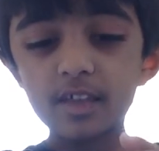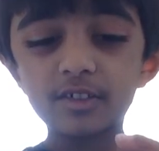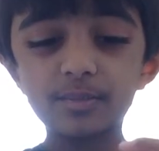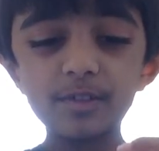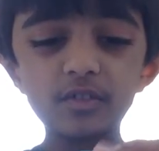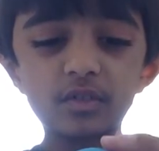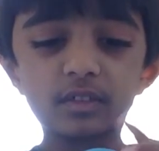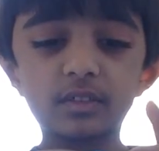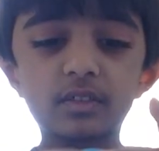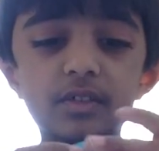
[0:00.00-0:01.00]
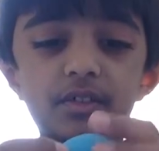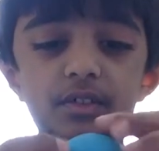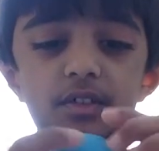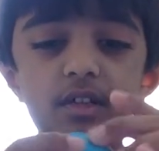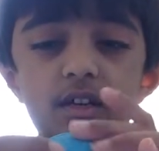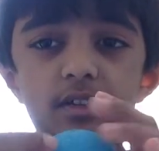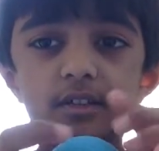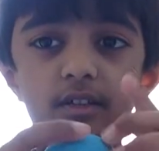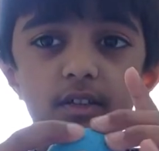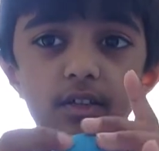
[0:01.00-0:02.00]
It spins like this,
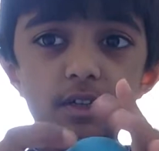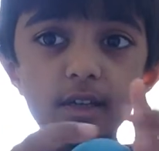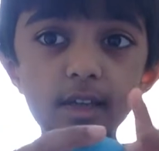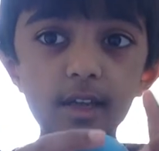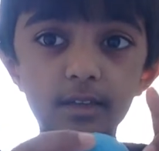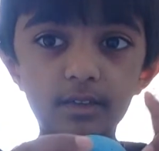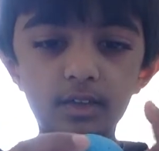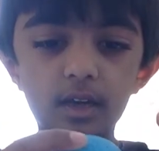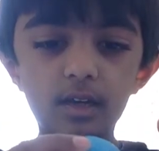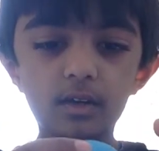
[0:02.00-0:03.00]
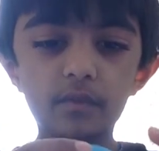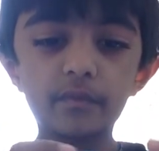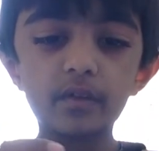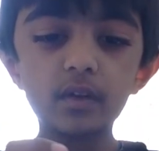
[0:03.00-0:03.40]
guys. Instead of